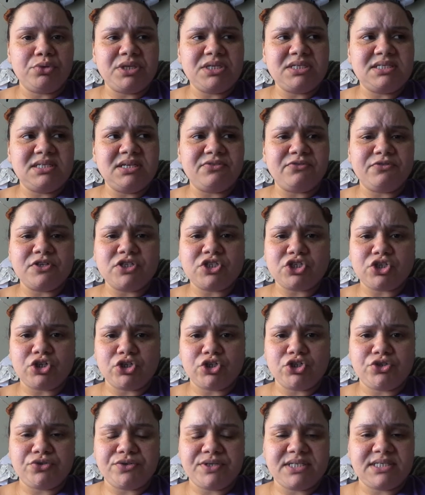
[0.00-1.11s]
through these different
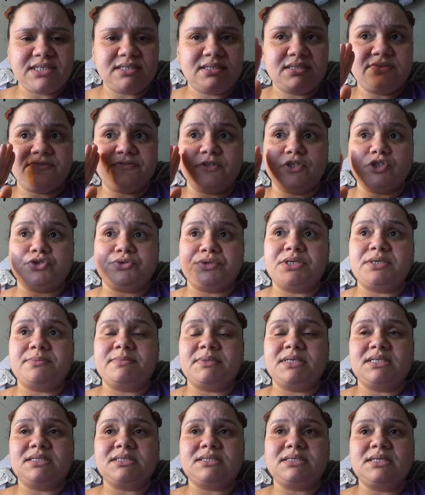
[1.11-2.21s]
surgeries and different
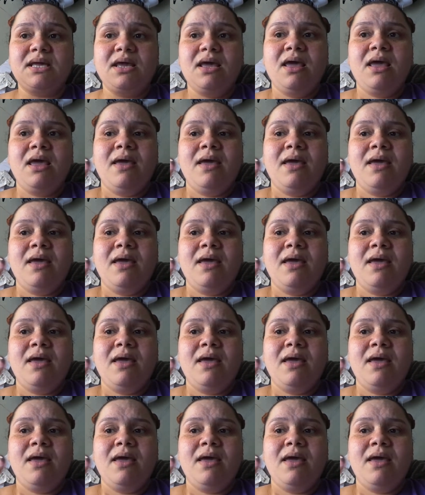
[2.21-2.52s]
treatments?